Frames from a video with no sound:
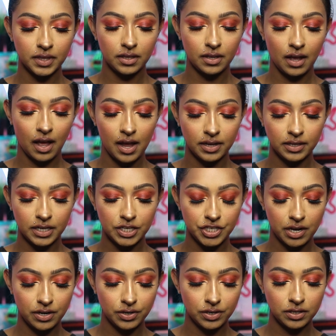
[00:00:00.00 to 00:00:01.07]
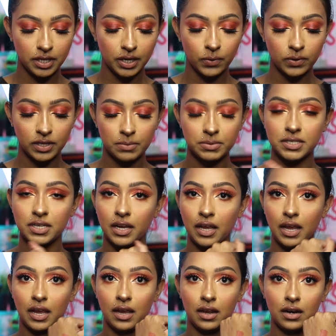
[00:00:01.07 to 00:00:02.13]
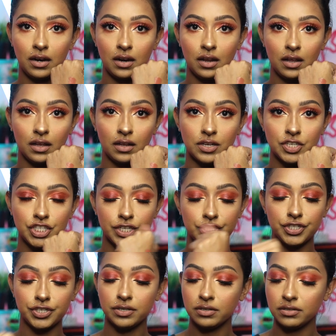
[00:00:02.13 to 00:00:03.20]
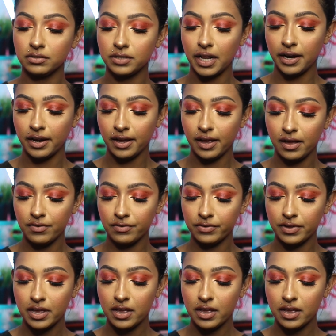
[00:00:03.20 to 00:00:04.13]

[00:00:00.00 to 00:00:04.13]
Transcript: the Kylie Jenner liquid lipstick in Ginger that I have.